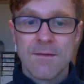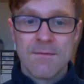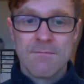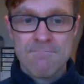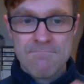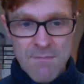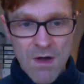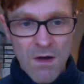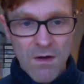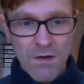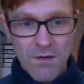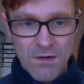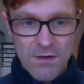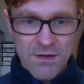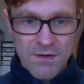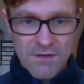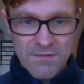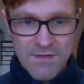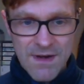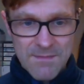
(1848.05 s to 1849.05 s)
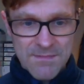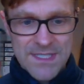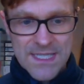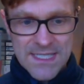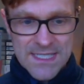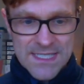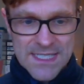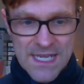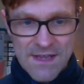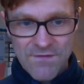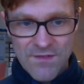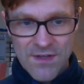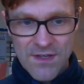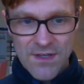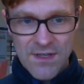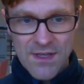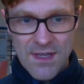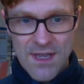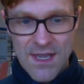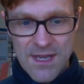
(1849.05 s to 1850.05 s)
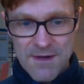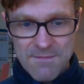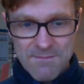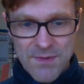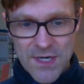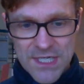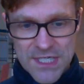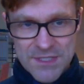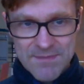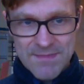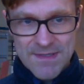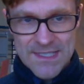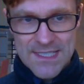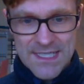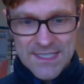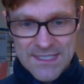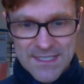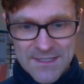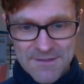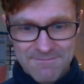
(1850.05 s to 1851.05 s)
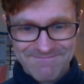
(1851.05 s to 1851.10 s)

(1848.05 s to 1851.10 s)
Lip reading: mock, representative and punishment centred.